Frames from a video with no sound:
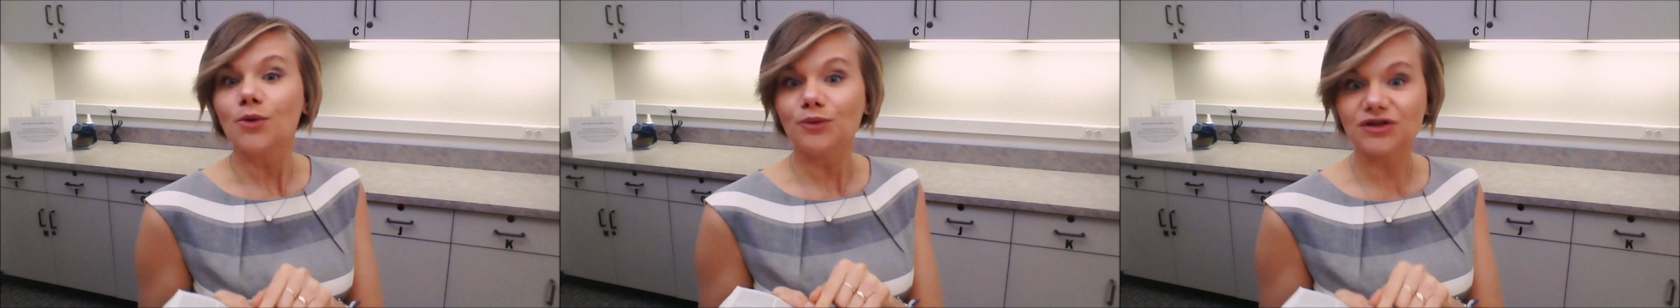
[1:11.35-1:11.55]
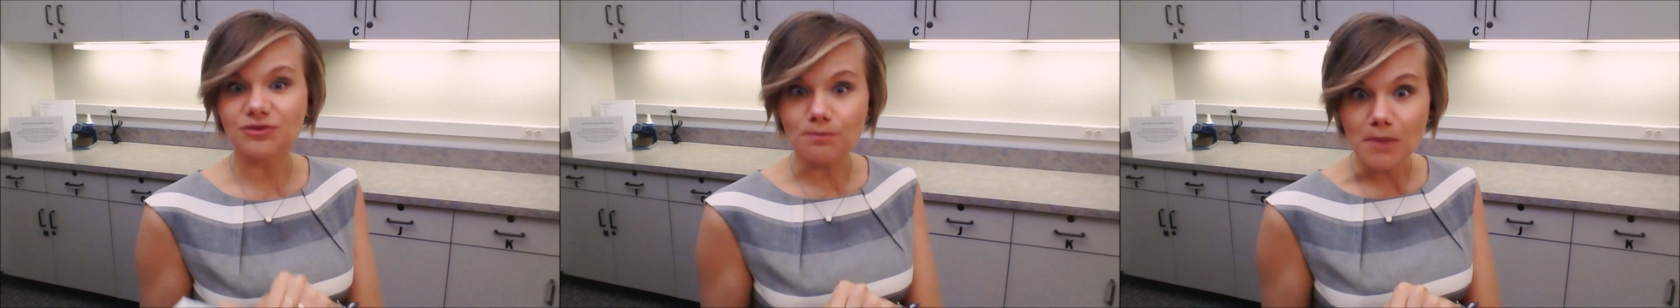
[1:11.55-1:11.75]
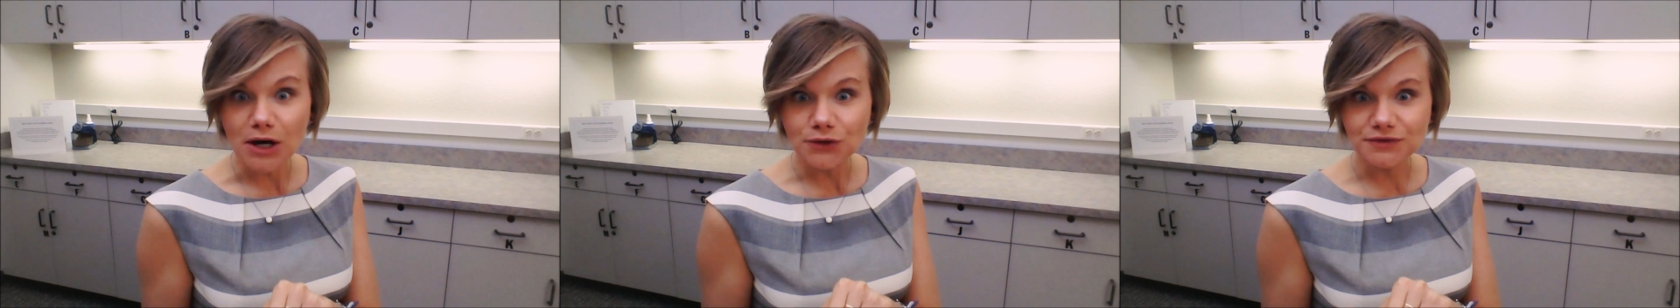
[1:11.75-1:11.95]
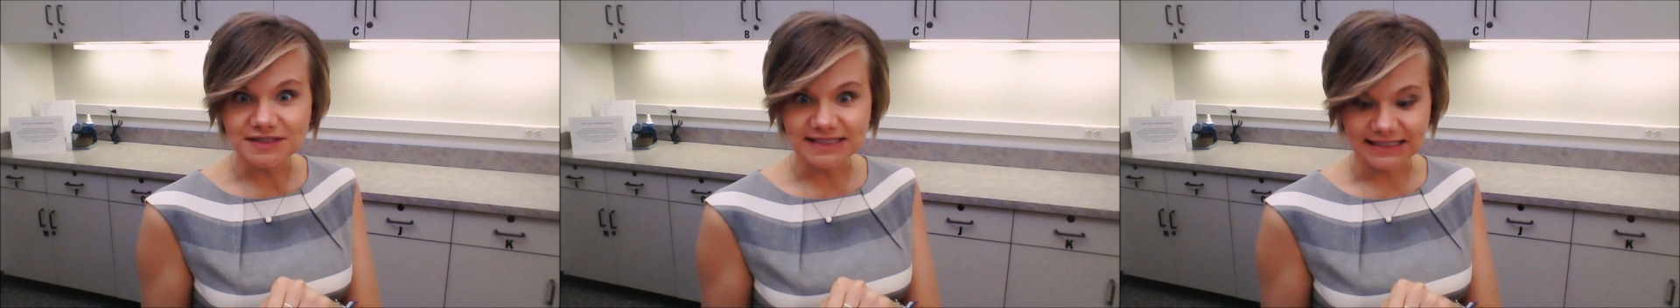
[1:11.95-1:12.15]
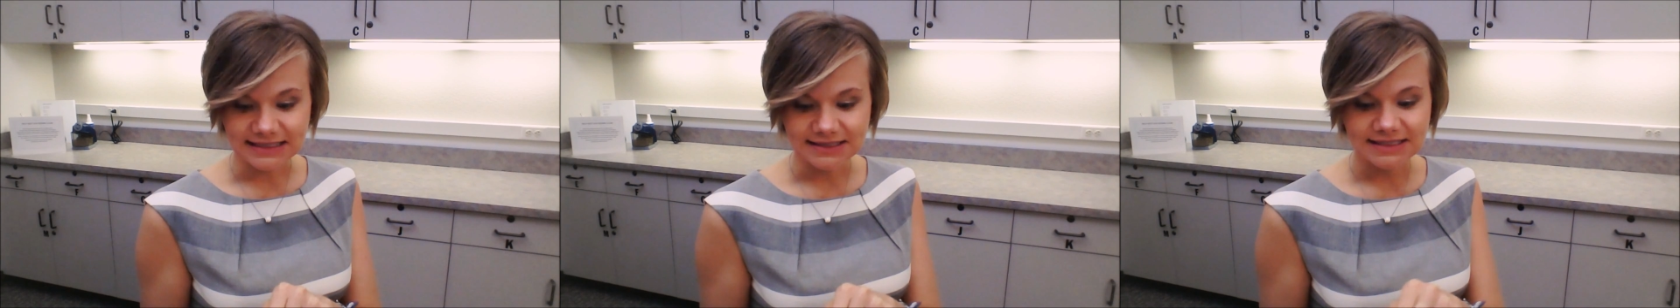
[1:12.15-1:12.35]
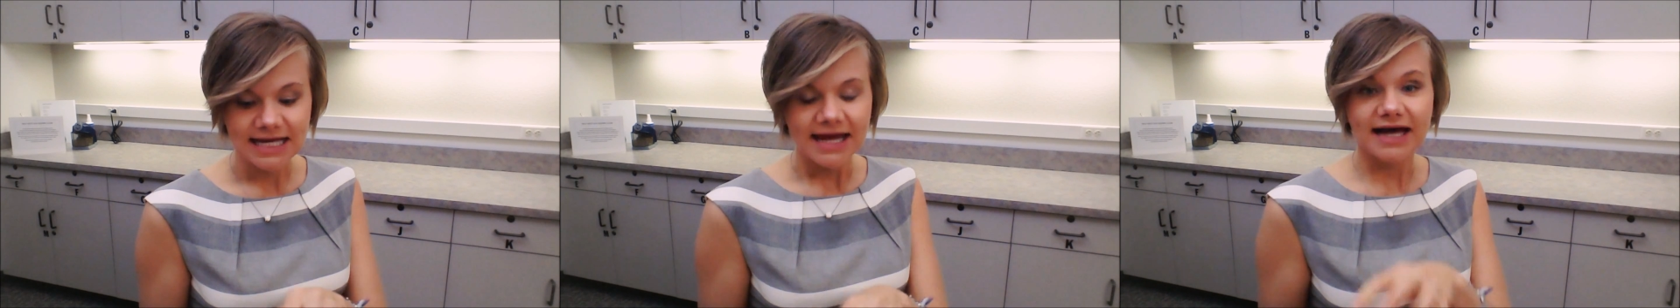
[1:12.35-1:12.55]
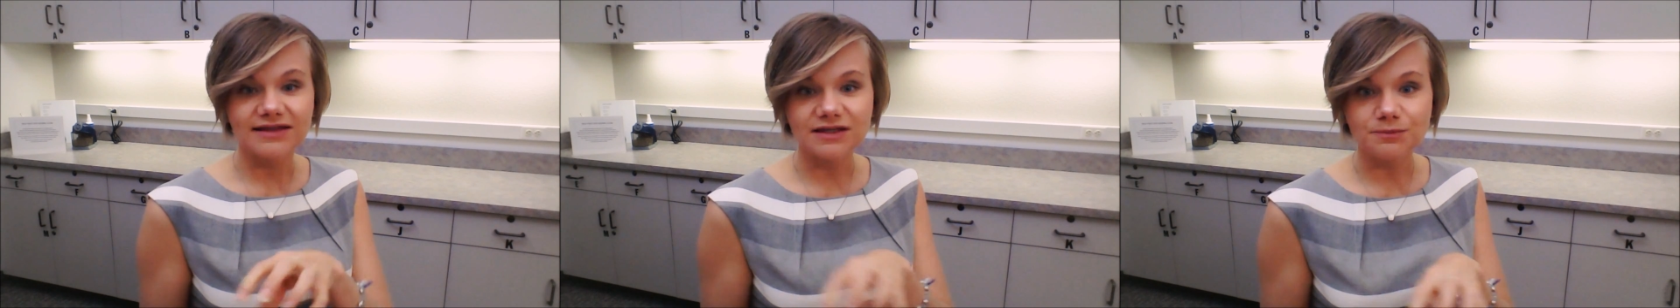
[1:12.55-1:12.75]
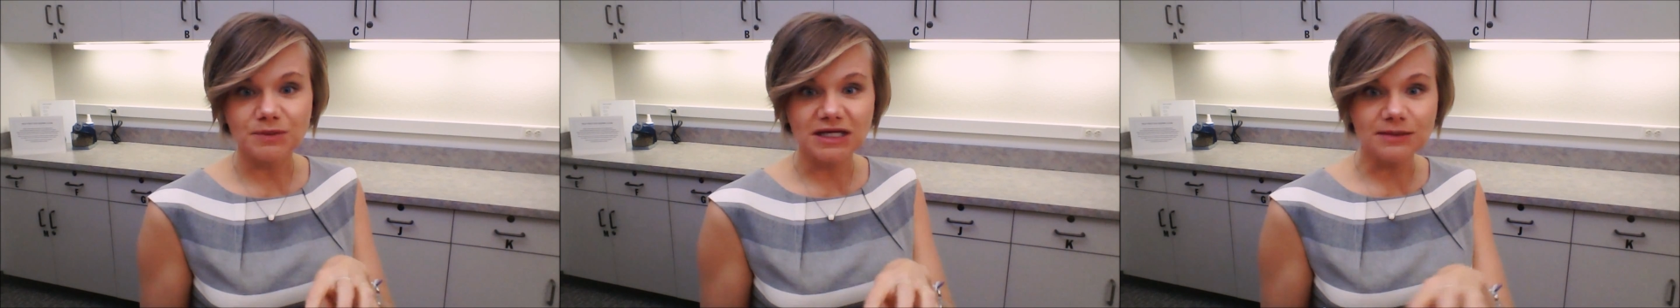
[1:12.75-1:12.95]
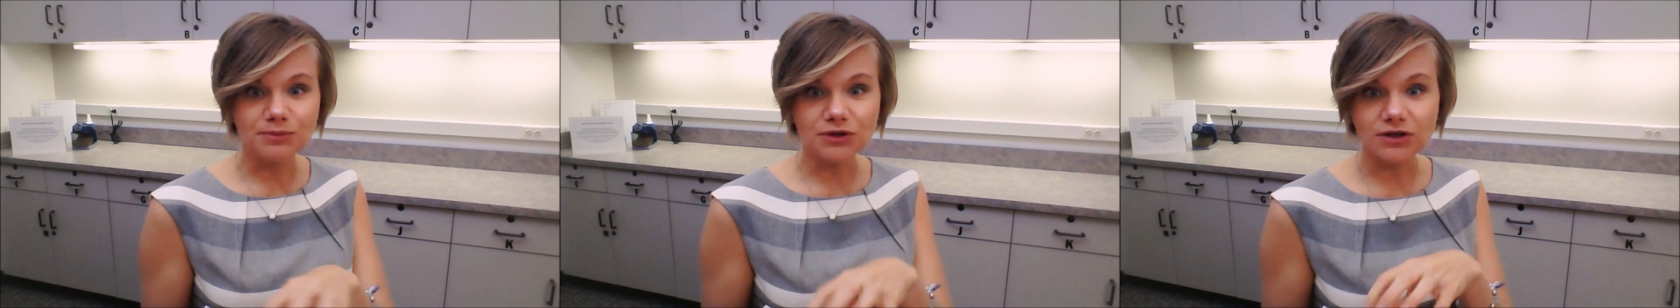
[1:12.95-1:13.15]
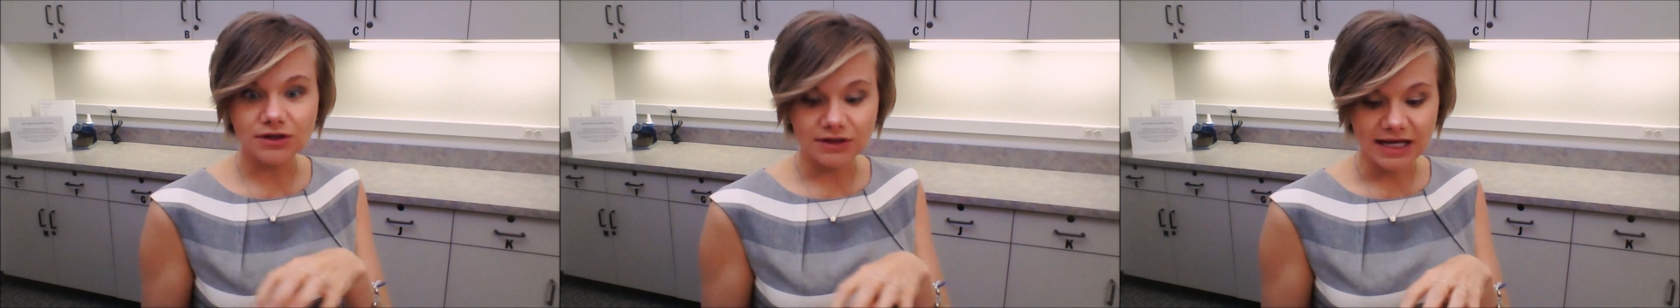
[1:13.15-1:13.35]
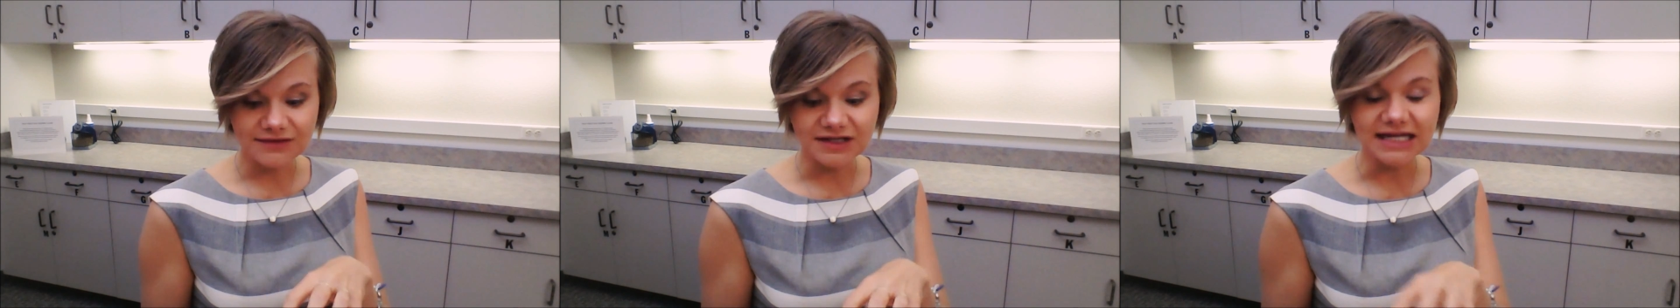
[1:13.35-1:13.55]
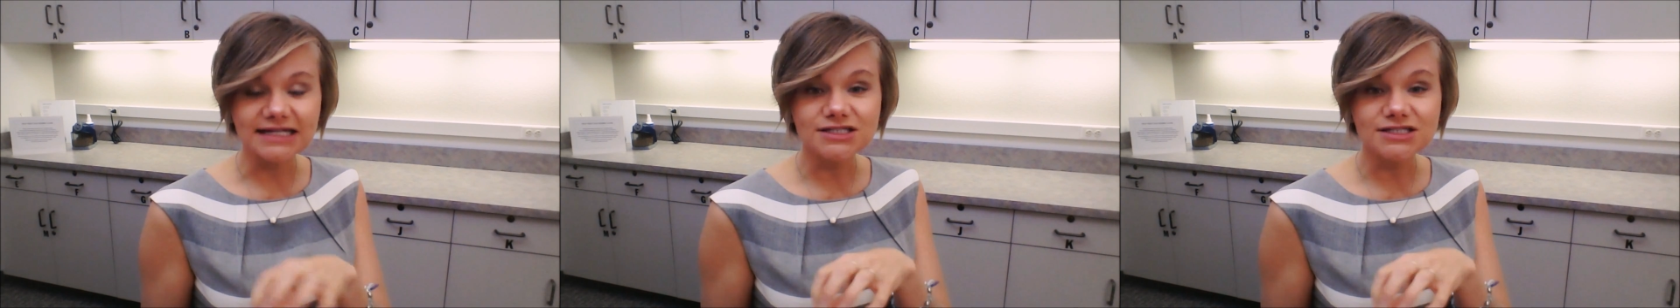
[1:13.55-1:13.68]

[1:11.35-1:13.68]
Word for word: with Moses and the people and the